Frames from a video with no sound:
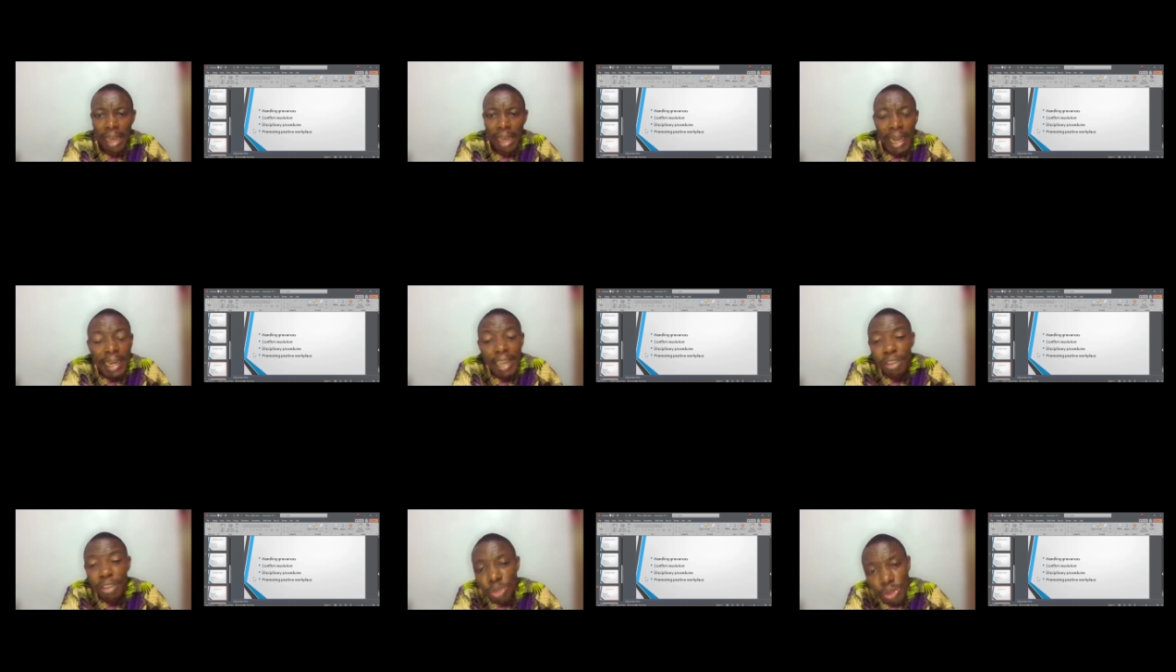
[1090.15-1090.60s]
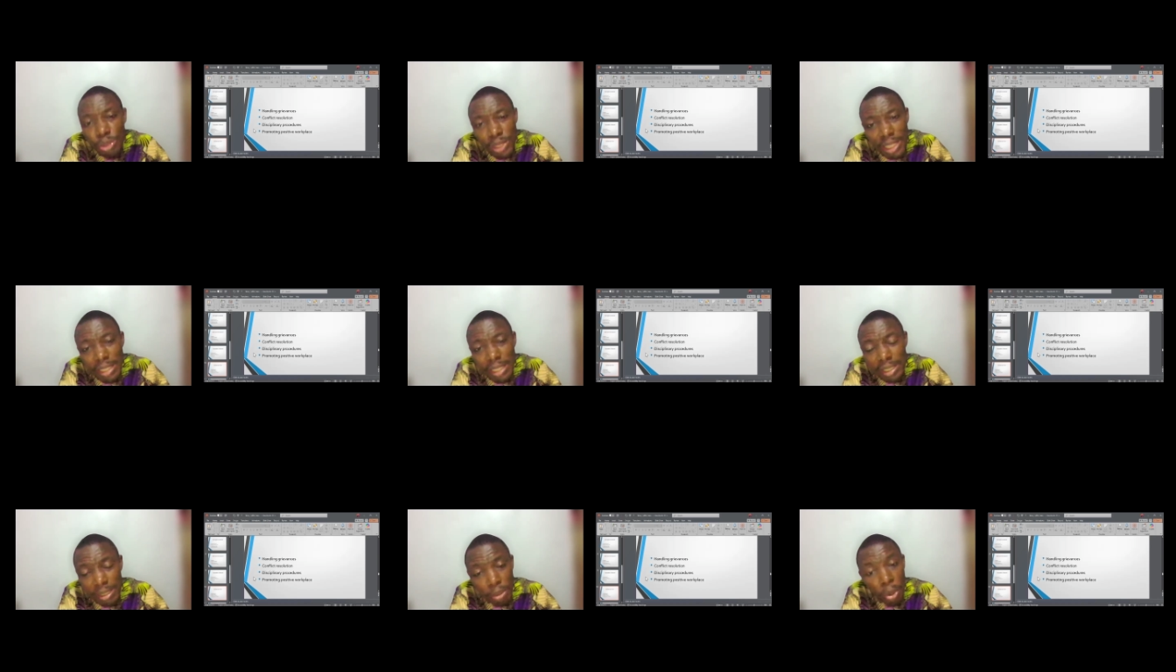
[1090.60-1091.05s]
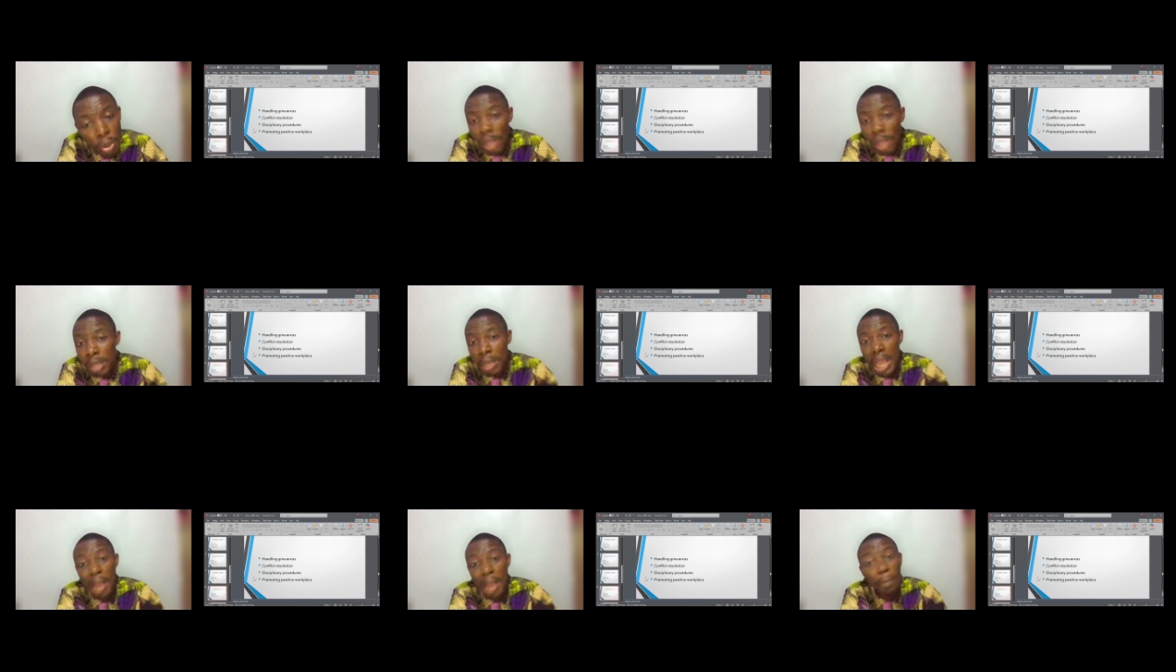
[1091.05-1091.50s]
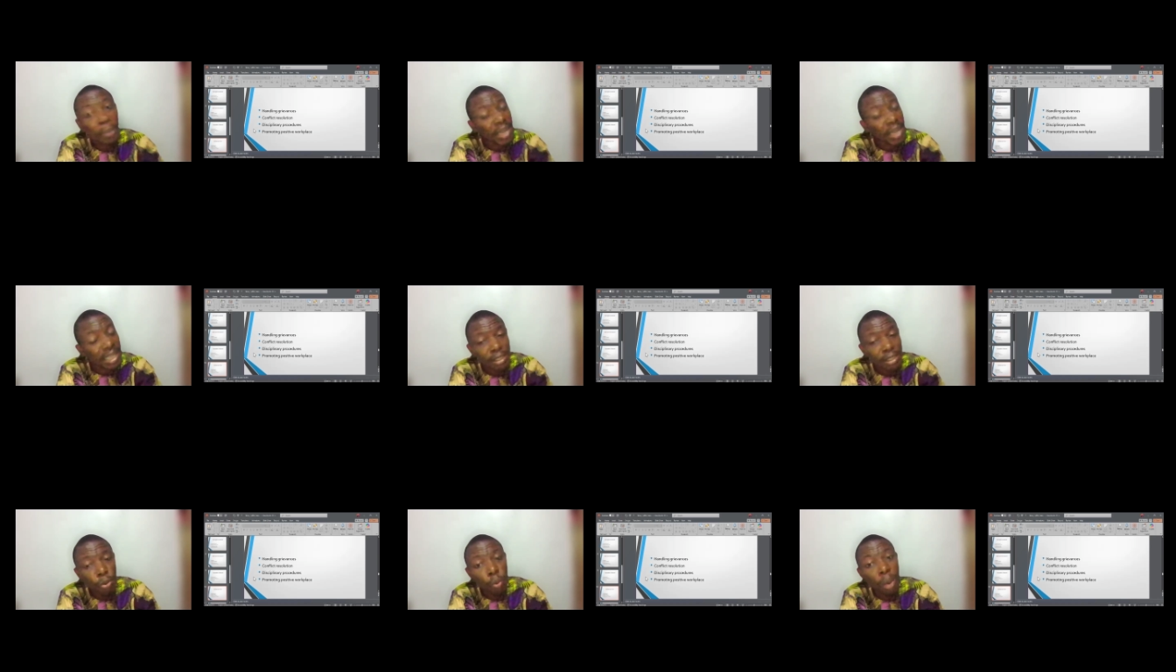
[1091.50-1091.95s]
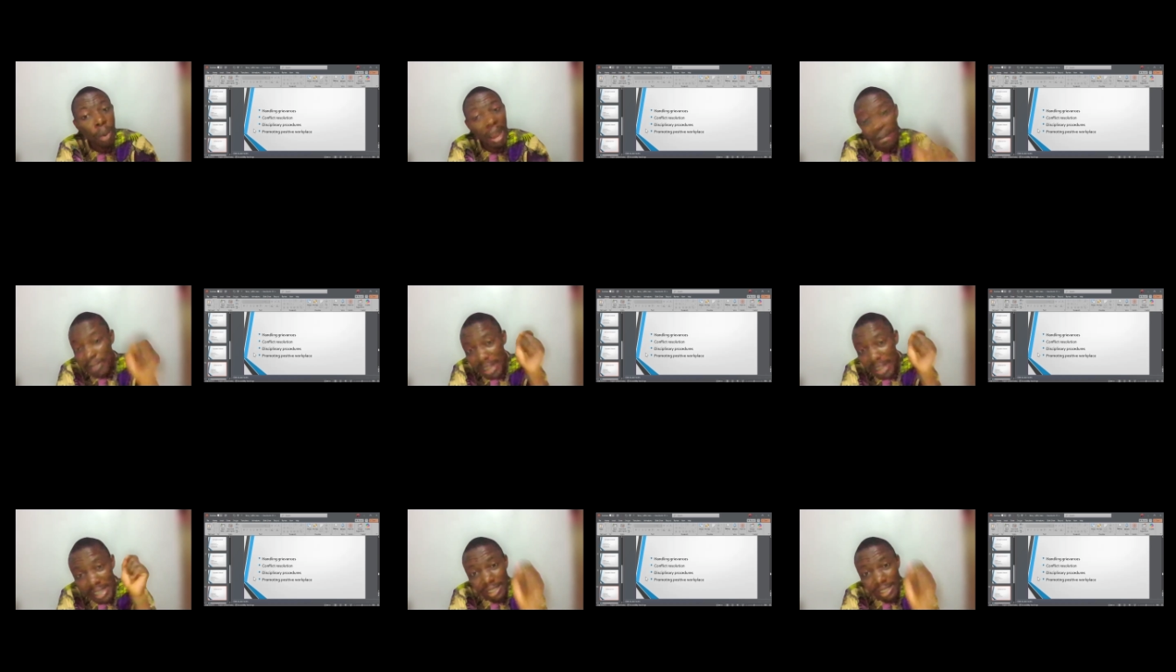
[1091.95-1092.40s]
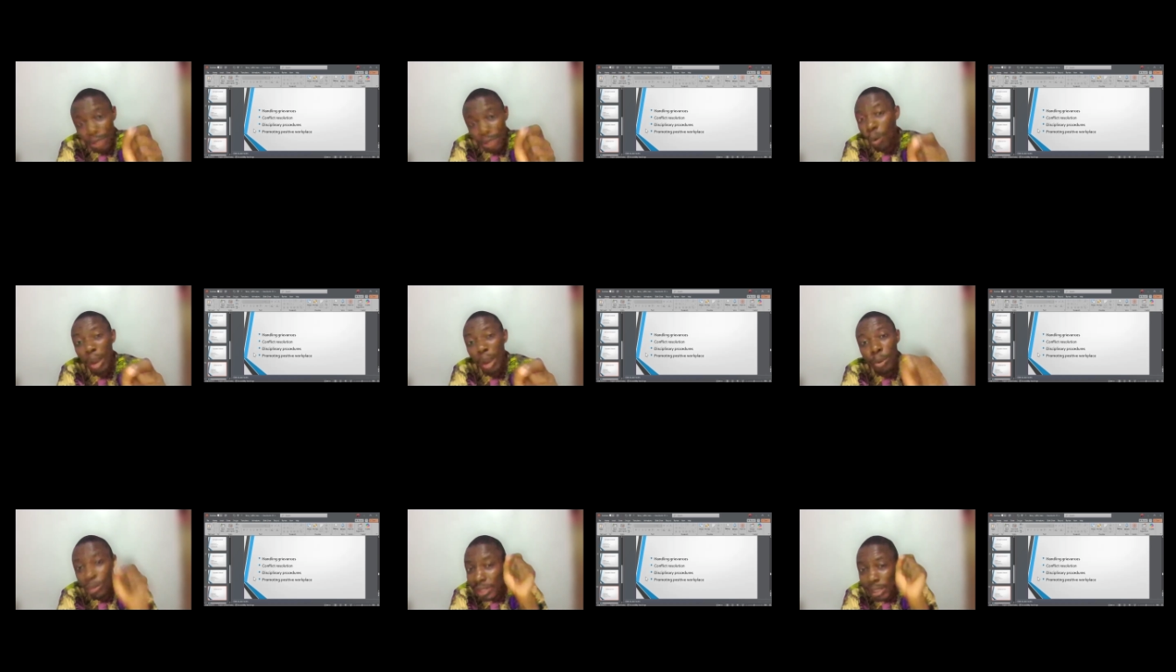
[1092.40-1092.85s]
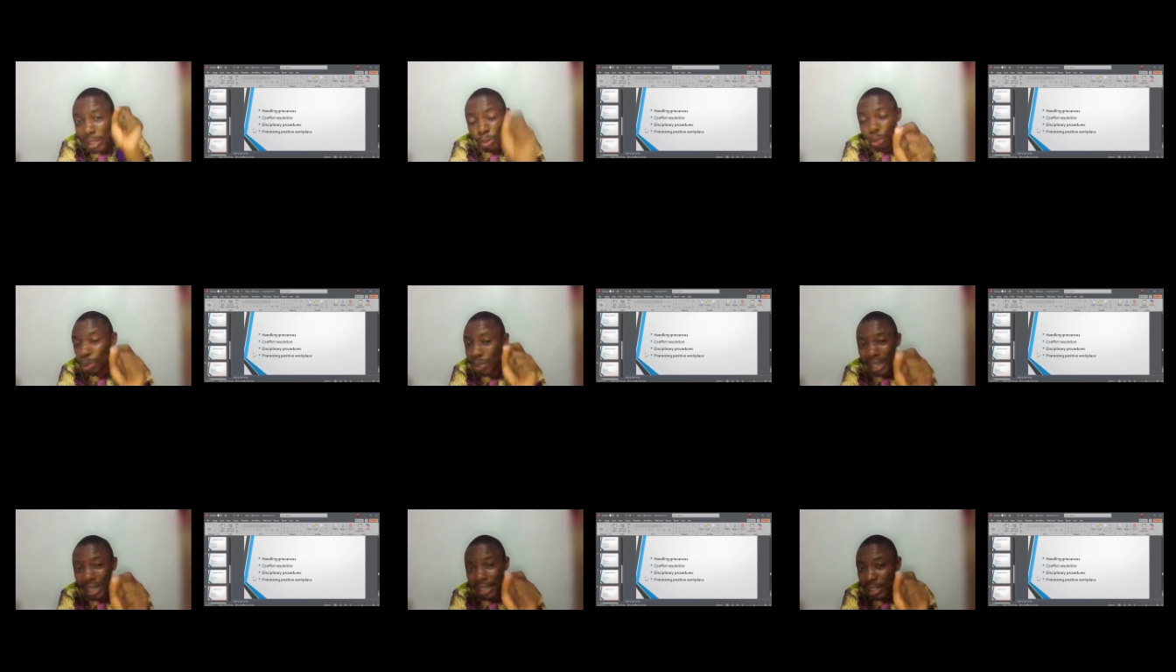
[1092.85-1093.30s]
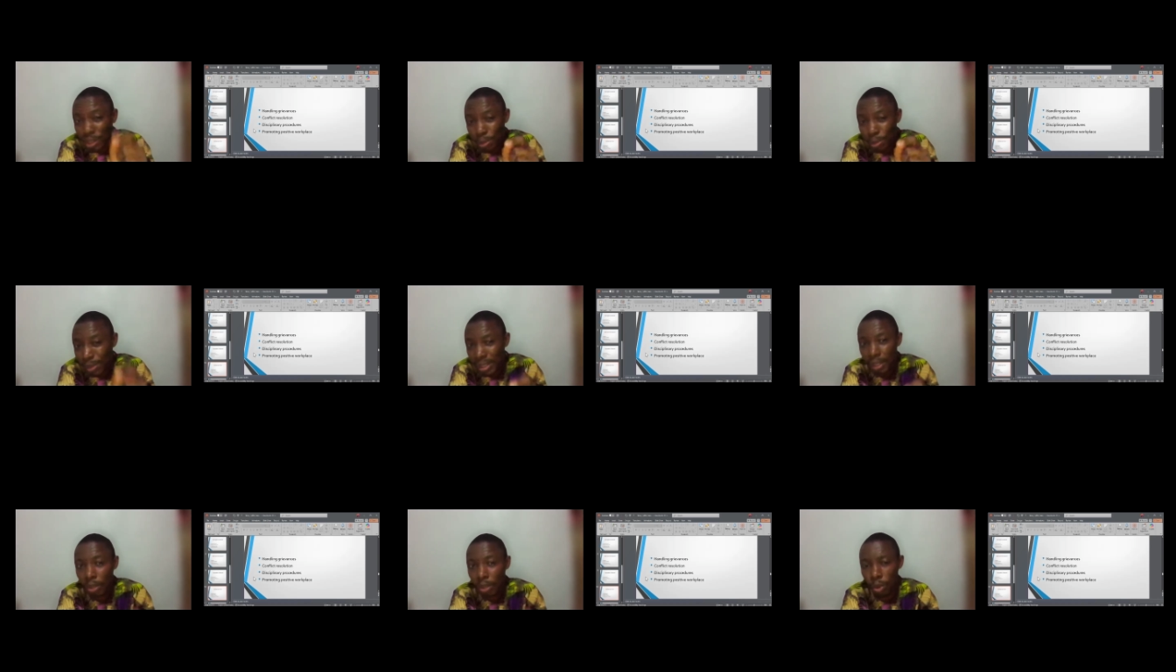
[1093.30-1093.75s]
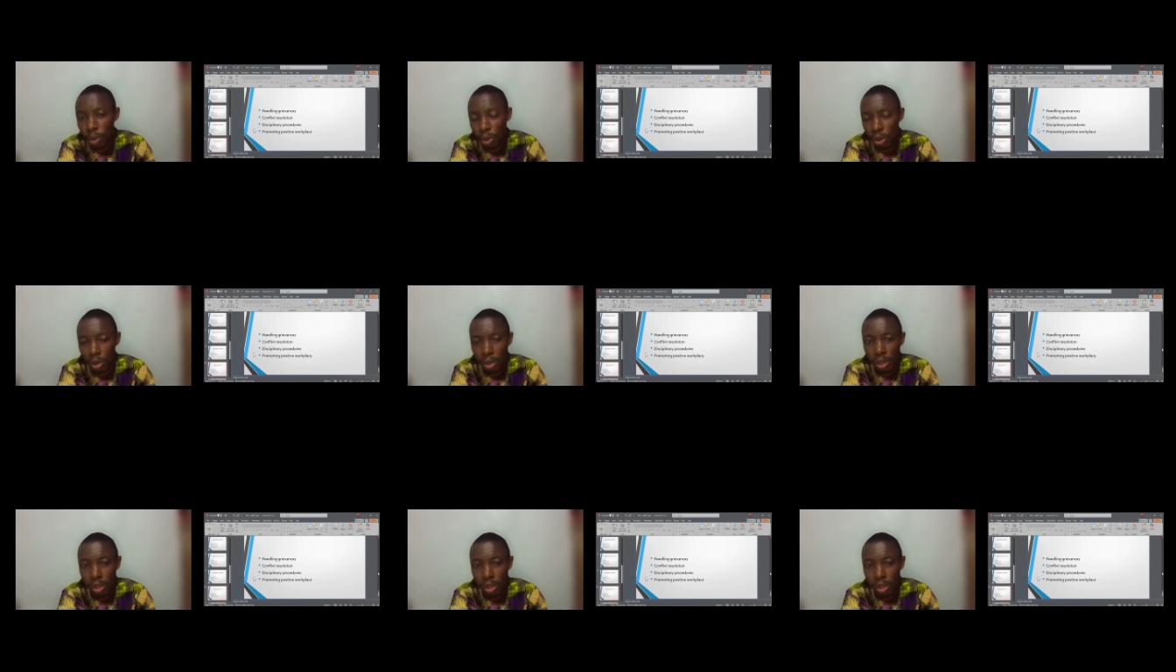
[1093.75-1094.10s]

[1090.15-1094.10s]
And I used to say to you, hey, please, we have a reason why we say we should let this person go.